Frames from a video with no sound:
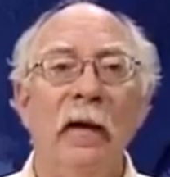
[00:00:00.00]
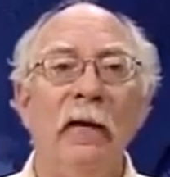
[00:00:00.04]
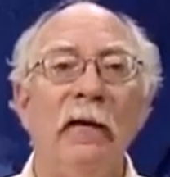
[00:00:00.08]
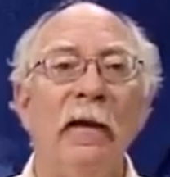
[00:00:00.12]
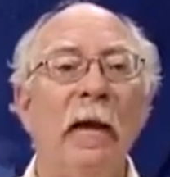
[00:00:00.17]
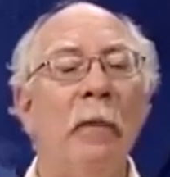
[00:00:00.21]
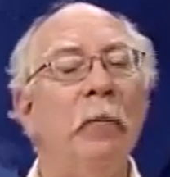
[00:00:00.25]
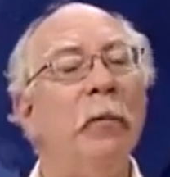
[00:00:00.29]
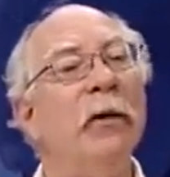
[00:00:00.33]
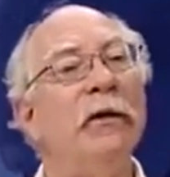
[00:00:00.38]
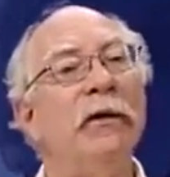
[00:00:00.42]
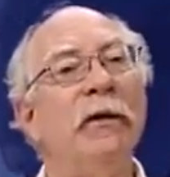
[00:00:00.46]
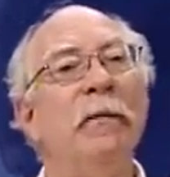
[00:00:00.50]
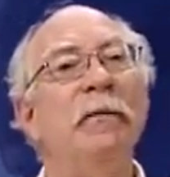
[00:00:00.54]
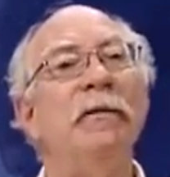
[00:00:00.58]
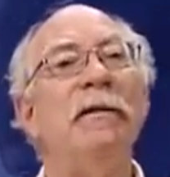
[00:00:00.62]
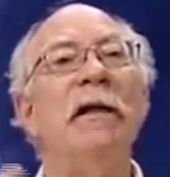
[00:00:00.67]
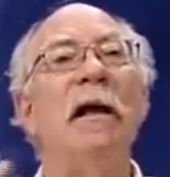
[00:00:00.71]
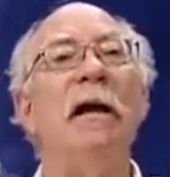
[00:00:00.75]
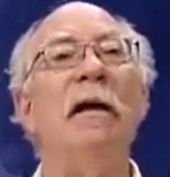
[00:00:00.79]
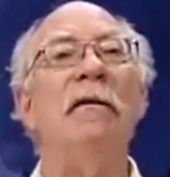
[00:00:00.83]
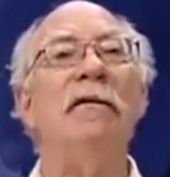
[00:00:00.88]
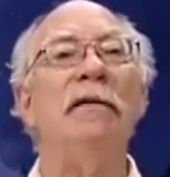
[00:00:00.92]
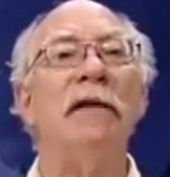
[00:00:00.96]
They put
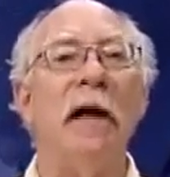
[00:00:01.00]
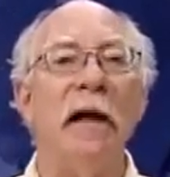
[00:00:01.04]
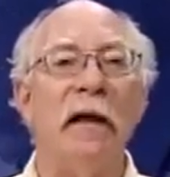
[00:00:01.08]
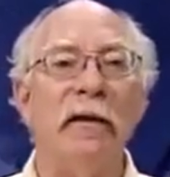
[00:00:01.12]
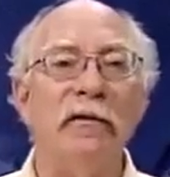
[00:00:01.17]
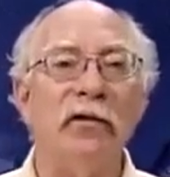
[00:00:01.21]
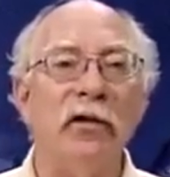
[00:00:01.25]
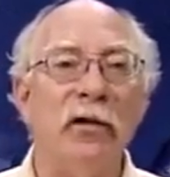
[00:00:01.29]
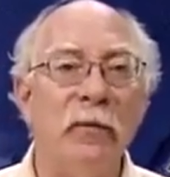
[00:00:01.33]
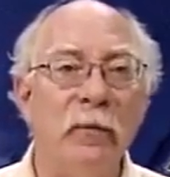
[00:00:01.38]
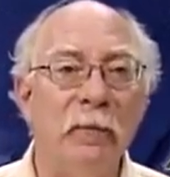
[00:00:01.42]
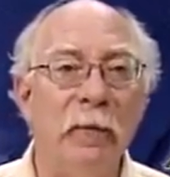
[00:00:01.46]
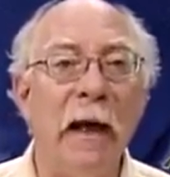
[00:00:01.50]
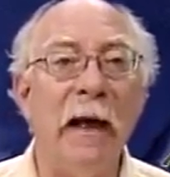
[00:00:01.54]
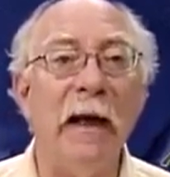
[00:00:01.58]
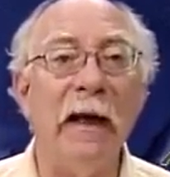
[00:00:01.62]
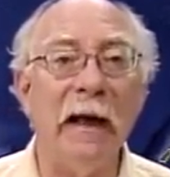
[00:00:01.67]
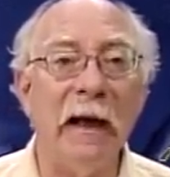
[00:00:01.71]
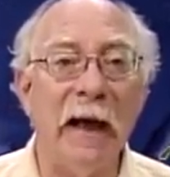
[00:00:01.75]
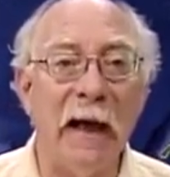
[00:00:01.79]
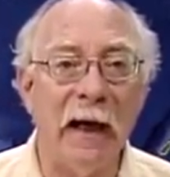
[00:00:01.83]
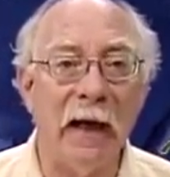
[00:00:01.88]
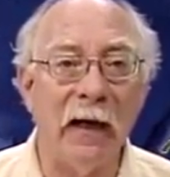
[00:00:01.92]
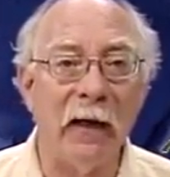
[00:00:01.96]
themselves onto
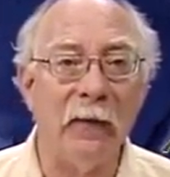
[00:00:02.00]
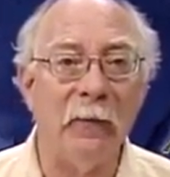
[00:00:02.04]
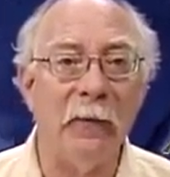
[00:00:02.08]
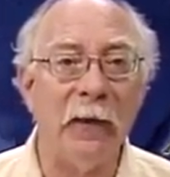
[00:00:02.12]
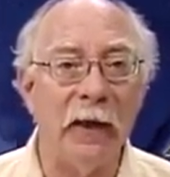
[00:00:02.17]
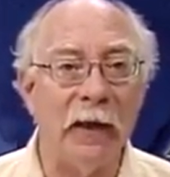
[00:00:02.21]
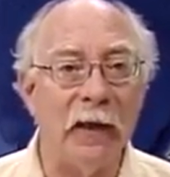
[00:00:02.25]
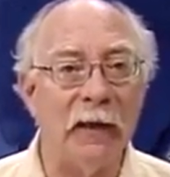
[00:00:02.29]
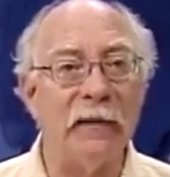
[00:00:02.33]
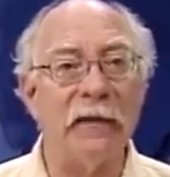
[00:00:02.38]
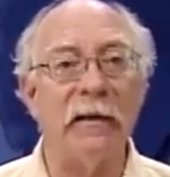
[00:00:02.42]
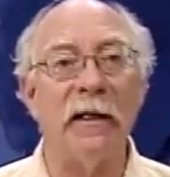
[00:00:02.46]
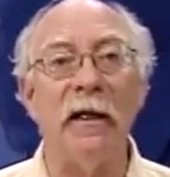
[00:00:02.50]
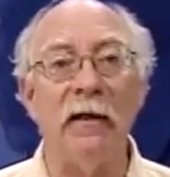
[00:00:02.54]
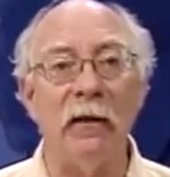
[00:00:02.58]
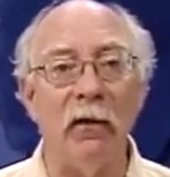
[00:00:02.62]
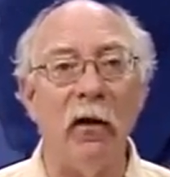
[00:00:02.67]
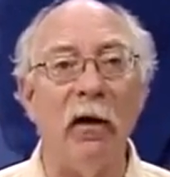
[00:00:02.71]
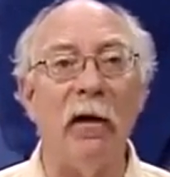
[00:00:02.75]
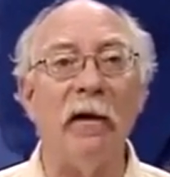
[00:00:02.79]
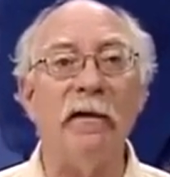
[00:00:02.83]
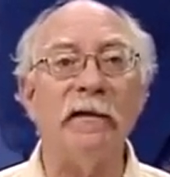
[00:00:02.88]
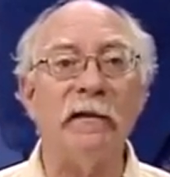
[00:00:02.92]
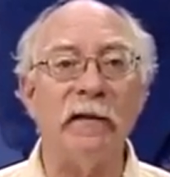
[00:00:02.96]
Medicare because they
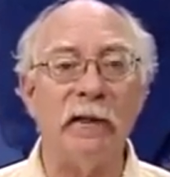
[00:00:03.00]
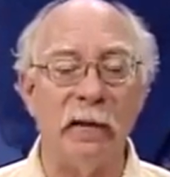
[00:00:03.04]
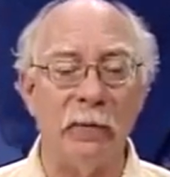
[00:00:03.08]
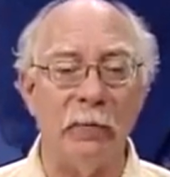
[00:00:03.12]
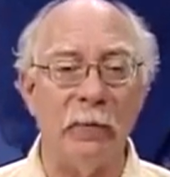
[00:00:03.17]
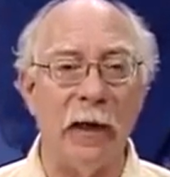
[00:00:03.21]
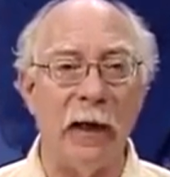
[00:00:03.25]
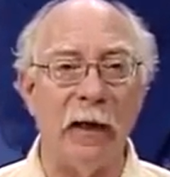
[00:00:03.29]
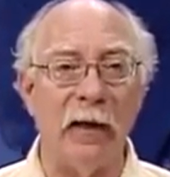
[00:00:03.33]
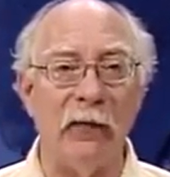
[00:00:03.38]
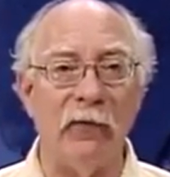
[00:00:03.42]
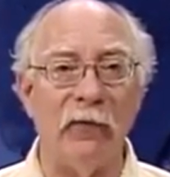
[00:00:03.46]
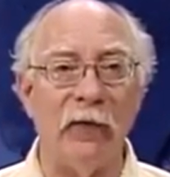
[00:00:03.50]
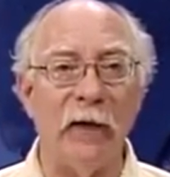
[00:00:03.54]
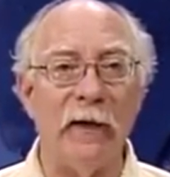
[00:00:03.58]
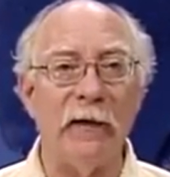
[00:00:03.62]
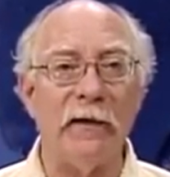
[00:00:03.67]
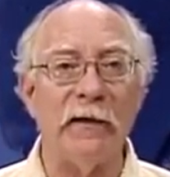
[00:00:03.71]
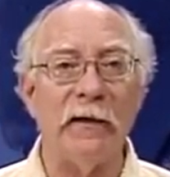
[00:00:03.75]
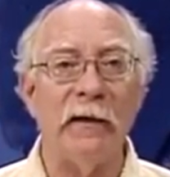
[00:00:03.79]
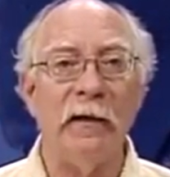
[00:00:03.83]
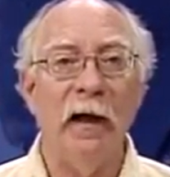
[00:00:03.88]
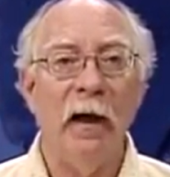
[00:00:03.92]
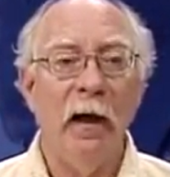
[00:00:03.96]
lost their
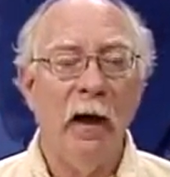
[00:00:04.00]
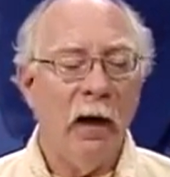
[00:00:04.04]
benefits.